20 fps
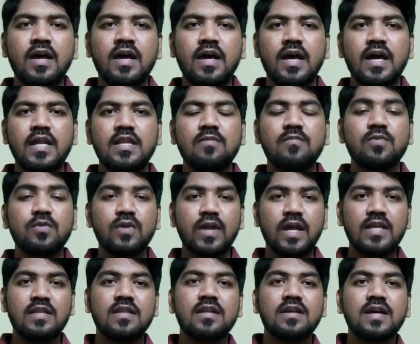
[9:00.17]
And if you
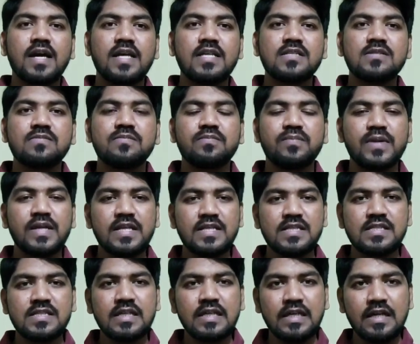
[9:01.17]
like them, guys,
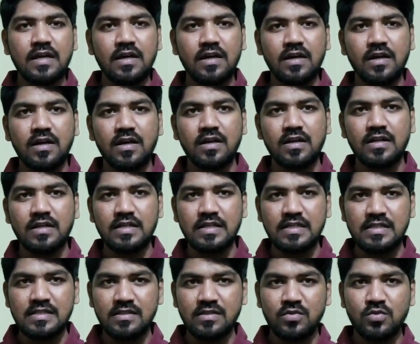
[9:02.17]
please
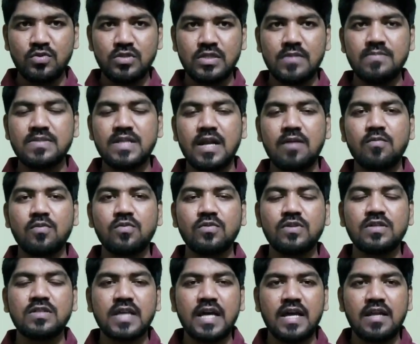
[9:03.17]
do subscribe to
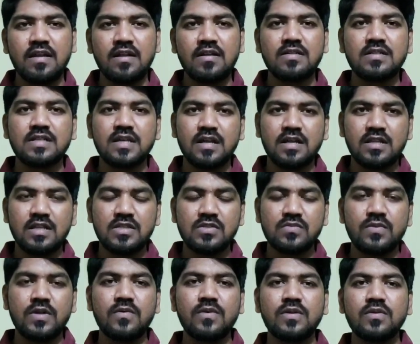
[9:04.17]
the channel, share this
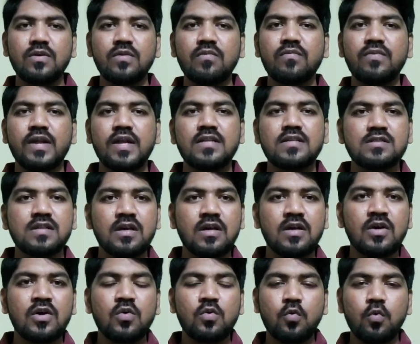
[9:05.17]
video with your friends
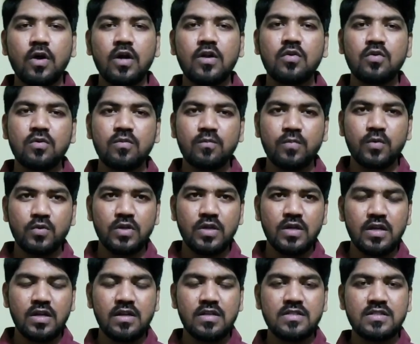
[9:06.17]
who want to improve
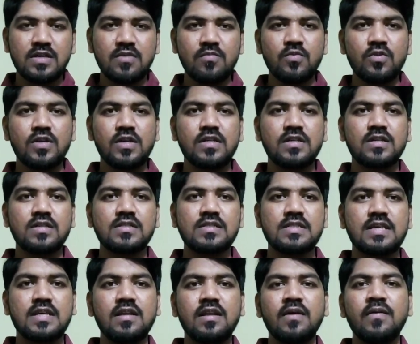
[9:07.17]
their English communication
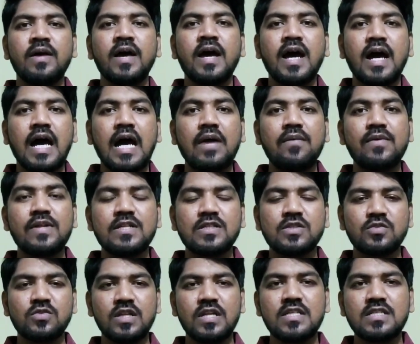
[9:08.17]
skill. I will
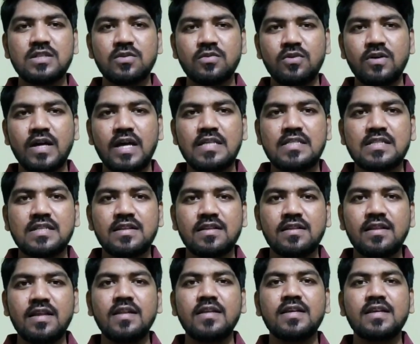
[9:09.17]
see you in the next video, guys.
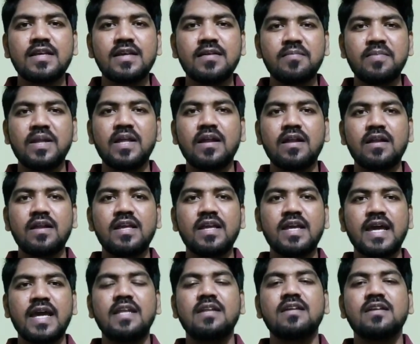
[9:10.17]
Till then, keep
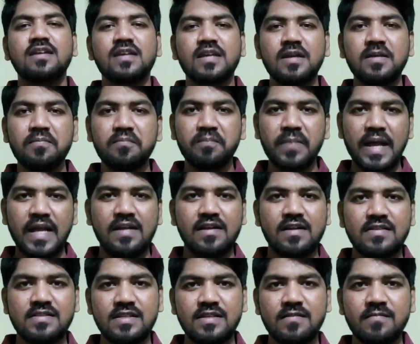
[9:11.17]
learning and keep
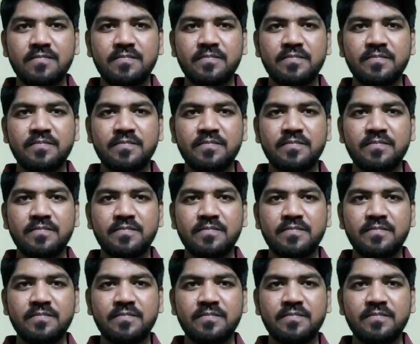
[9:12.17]
practicing.